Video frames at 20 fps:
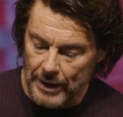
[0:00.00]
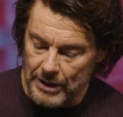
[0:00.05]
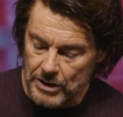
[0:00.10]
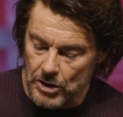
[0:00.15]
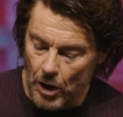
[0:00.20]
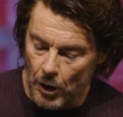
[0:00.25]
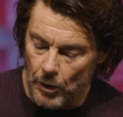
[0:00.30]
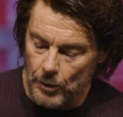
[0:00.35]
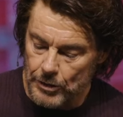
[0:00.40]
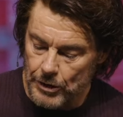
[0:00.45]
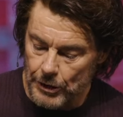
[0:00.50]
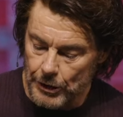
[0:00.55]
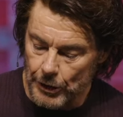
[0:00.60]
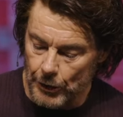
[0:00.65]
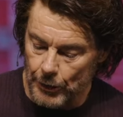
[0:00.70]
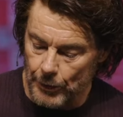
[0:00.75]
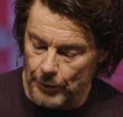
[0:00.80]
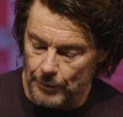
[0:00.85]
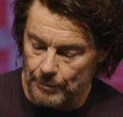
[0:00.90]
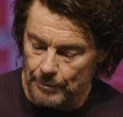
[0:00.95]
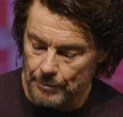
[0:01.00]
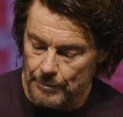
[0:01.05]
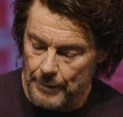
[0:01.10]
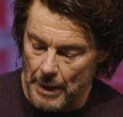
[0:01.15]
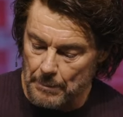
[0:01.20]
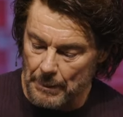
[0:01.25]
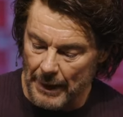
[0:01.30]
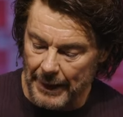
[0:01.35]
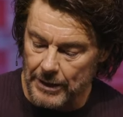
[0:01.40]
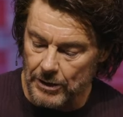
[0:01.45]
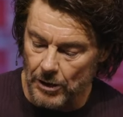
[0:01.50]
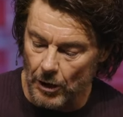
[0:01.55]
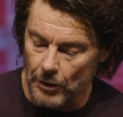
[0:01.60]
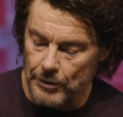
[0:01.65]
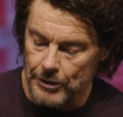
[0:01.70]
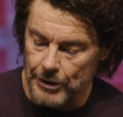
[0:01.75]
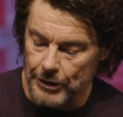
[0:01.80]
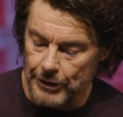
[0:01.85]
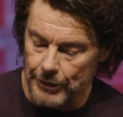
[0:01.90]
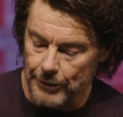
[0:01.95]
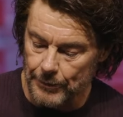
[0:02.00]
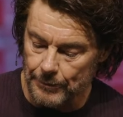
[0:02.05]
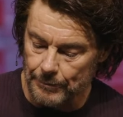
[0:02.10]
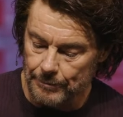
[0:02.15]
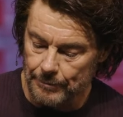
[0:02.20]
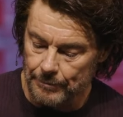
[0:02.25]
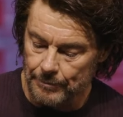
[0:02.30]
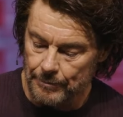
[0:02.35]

what is known to you and make it known to you.